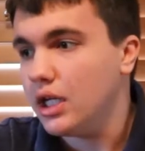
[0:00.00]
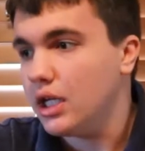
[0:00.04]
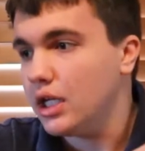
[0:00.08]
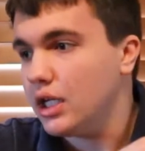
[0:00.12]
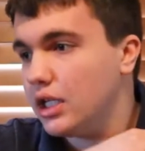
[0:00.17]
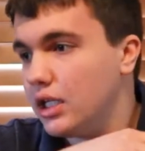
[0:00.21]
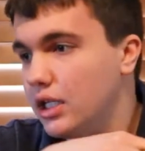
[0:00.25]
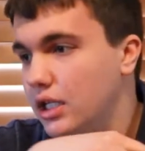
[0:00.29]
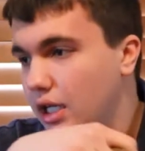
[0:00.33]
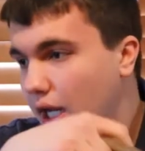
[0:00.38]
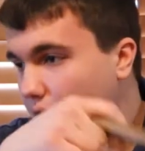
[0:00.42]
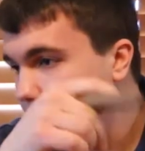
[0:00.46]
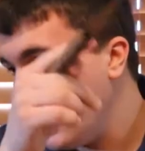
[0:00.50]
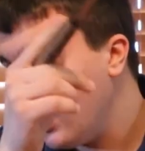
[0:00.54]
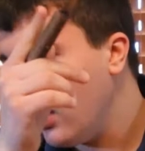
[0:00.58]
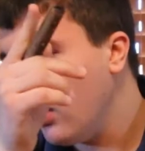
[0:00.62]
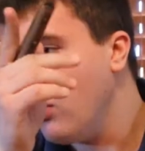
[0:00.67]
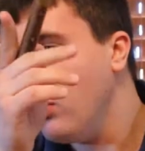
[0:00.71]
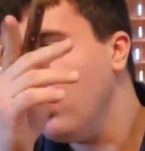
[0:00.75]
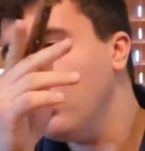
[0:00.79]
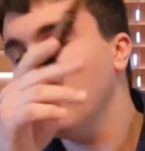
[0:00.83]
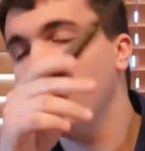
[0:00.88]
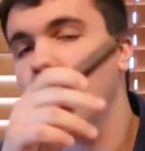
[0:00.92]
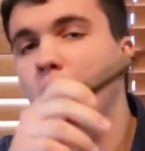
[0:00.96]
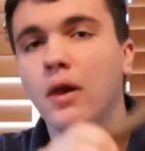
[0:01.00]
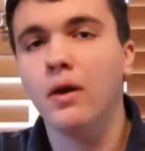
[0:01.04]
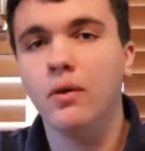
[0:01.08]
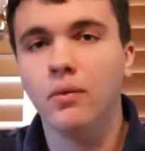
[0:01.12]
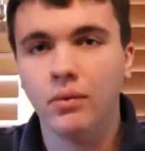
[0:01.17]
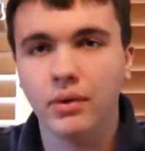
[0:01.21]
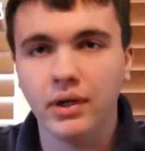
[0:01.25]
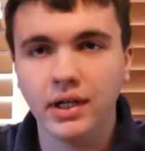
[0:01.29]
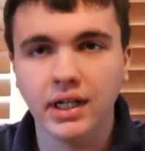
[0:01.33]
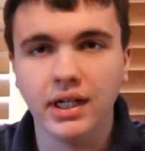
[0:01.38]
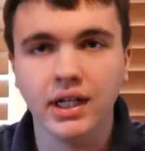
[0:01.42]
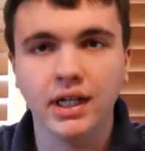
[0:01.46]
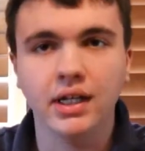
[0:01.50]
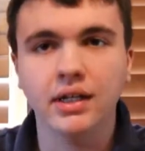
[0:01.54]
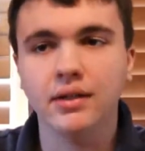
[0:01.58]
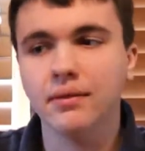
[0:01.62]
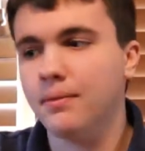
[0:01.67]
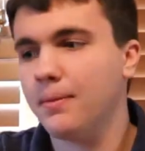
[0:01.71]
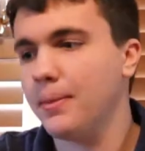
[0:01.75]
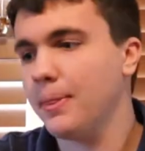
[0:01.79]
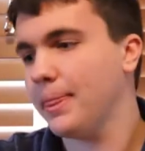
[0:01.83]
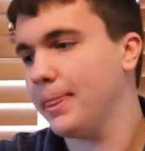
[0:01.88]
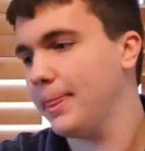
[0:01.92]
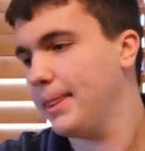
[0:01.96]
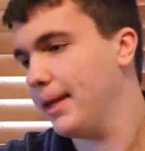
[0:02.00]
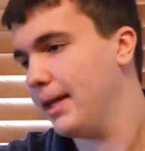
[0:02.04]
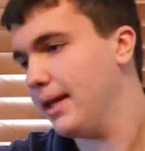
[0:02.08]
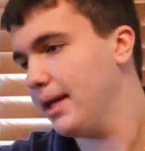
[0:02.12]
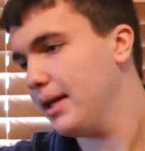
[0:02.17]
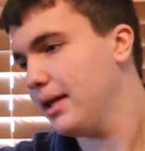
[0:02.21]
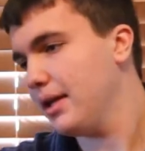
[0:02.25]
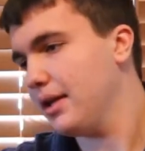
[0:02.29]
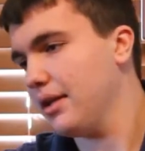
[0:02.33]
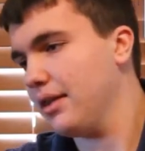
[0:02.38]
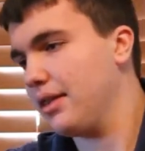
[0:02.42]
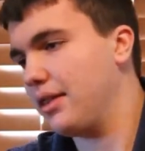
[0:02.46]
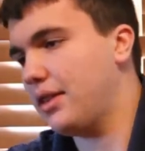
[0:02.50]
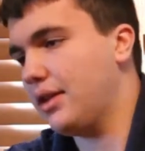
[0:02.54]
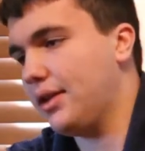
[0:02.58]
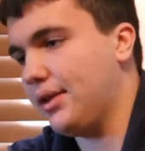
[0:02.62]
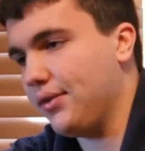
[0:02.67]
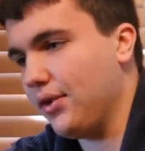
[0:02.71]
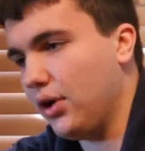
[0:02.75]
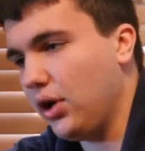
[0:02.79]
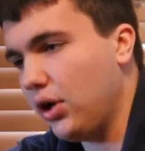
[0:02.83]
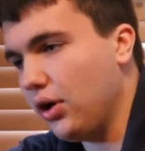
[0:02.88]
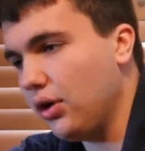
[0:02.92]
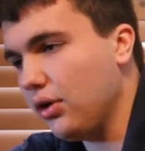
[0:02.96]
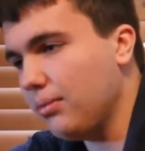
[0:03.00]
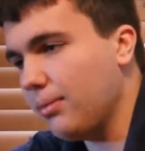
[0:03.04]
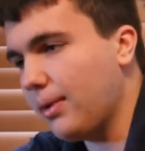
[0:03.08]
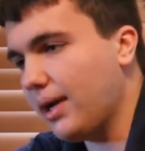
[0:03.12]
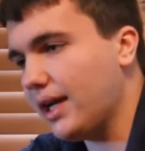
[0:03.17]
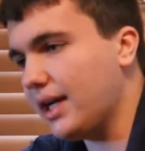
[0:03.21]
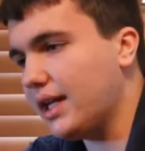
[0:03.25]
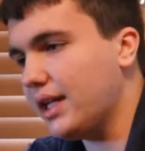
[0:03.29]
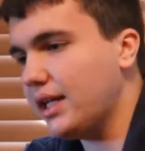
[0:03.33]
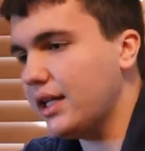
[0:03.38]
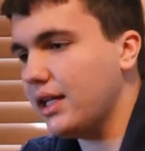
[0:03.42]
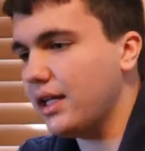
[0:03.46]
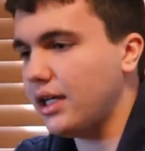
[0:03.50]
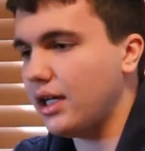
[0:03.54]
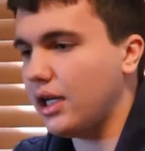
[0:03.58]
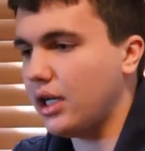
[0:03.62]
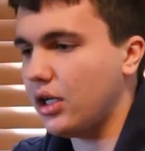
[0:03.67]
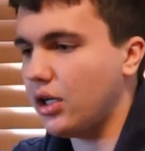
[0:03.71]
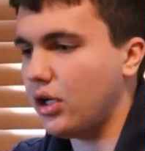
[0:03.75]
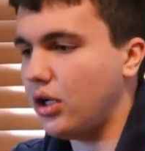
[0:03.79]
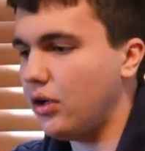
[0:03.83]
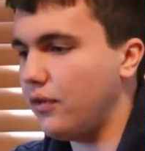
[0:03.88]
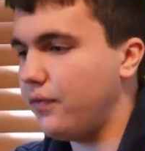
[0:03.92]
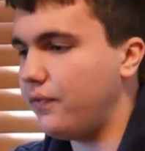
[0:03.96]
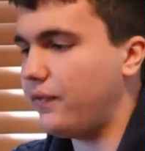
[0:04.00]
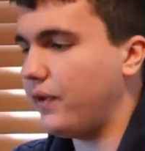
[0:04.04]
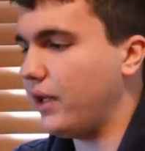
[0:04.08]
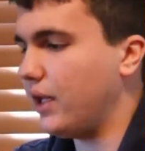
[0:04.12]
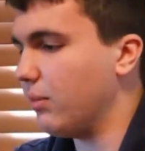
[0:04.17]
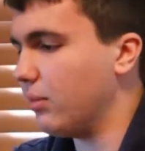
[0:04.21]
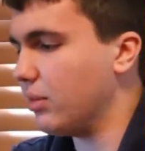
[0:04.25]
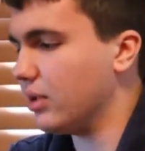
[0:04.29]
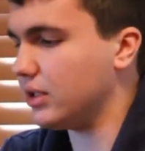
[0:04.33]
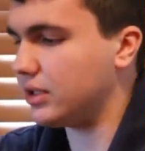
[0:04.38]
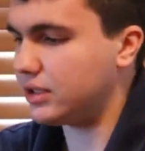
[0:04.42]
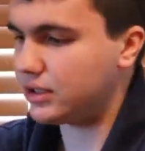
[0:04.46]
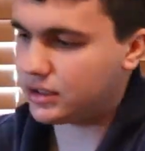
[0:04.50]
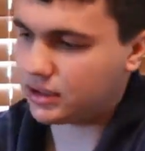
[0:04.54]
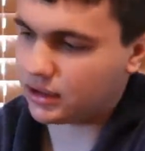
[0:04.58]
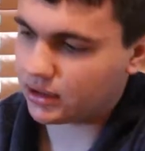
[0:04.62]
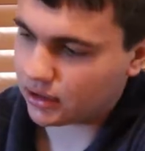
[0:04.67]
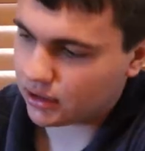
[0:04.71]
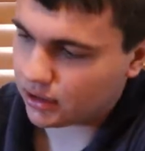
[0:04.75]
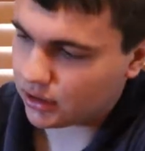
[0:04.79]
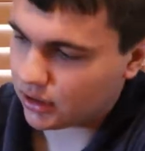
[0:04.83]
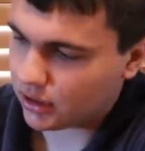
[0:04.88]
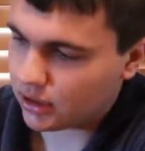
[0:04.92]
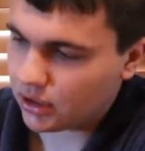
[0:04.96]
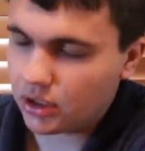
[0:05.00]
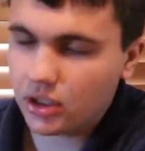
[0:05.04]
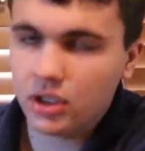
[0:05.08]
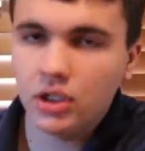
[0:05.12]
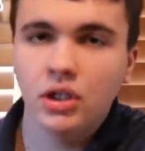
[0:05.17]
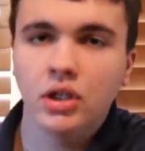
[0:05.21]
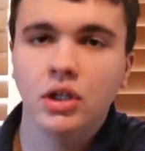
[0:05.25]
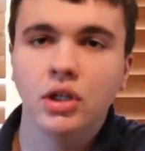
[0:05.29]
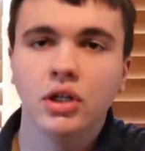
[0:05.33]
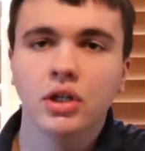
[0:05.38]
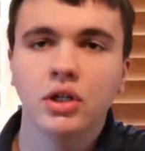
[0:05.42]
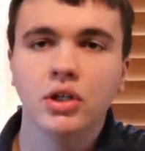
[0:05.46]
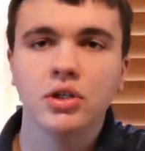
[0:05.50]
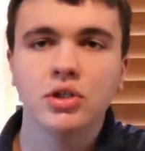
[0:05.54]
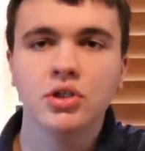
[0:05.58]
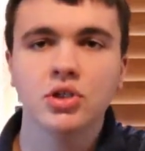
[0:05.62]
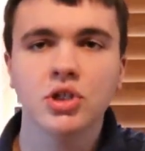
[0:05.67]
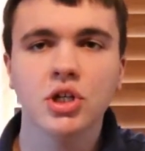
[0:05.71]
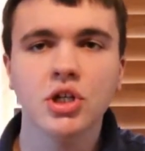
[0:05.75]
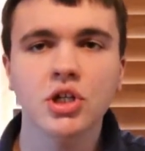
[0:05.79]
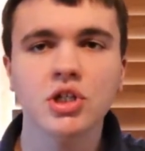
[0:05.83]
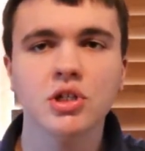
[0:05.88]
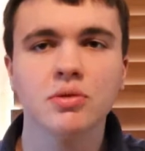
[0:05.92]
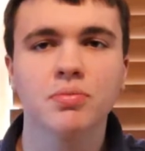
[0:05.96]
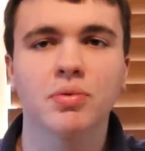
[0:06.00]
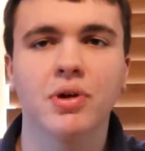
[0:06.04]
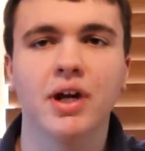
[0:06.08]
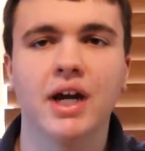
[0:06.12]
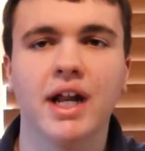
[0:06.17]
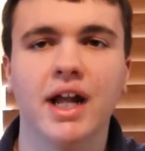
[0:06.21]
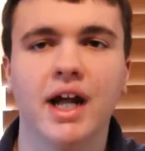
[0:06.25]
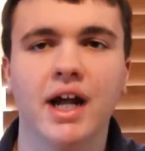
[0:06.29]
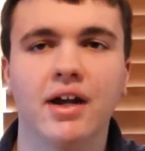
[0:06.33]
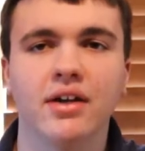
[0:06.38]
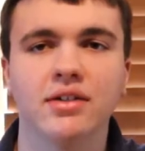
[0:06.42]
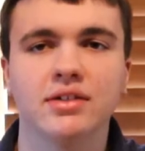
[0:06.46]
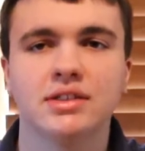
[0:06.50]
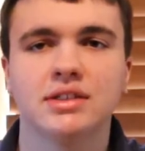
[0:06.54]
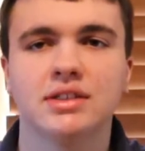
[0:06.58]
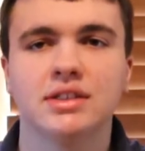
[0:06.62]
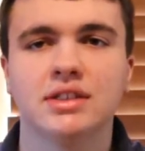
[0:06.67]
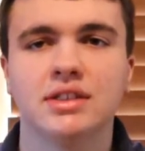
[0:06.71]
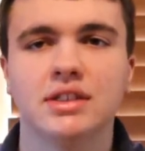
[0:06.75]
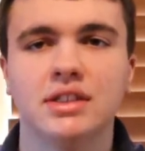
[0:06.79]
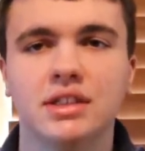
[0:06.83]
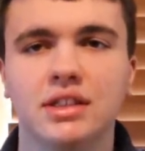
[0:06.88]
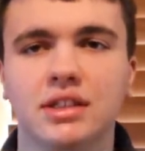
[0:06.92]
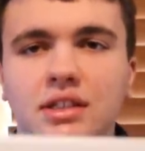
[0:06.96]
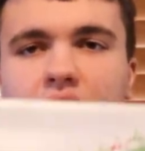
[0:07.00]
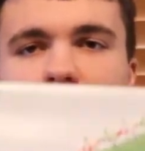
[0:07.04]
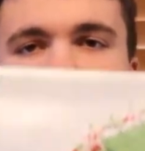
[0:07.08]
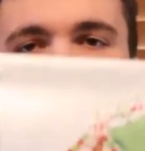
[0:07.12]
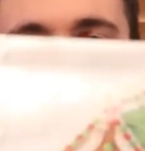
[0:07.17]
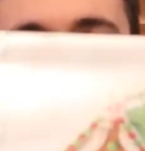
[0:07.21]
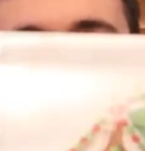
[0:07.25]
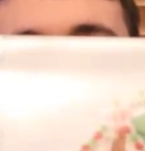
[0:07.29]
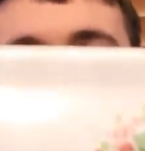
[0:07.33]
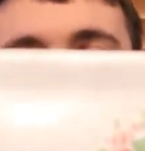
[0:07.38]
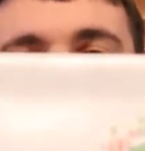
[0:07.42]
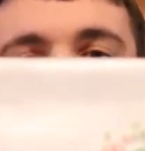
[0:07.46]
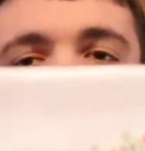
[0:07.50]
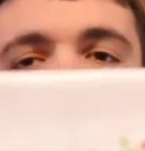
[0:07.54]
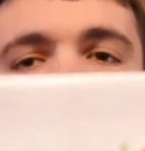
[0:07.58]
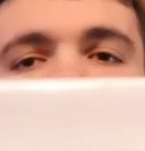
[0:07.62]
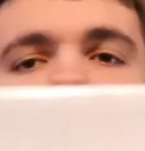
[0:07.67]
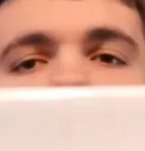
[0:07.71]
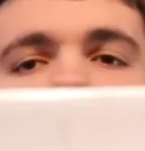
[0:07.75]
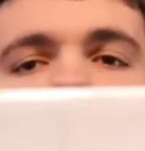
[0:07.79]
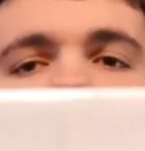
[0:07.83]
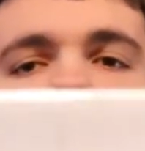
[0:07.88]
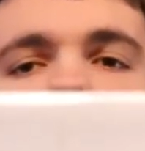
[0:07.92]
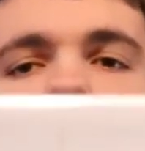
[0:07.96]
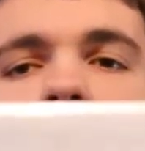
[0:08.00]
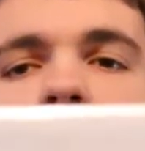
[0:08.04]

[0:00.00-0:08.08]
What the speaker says: Now we need the almighty and all famous gingerbread house. So take a look at